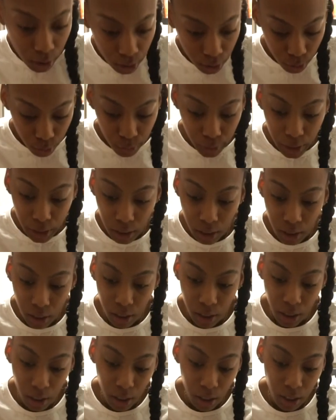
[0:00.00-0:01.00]
you really
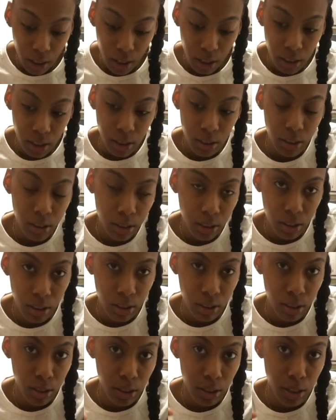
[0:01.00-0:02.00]
need is
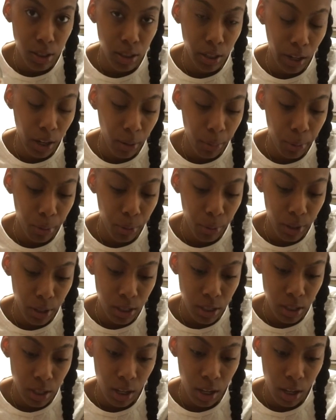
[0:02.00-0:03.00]
shampoo,
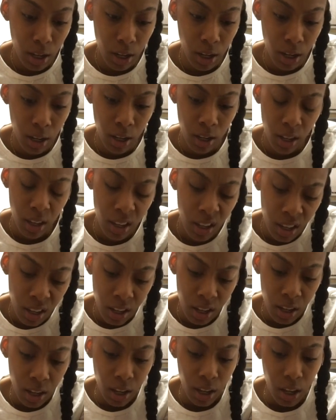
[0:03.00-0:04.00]
it said,
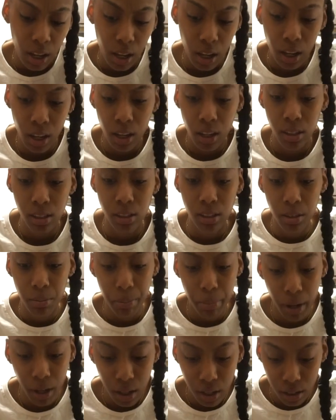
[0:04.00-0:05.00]
and some
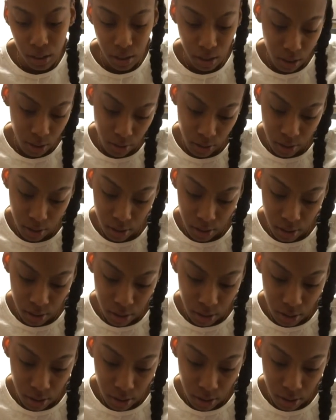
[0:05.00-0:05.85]
baking soda.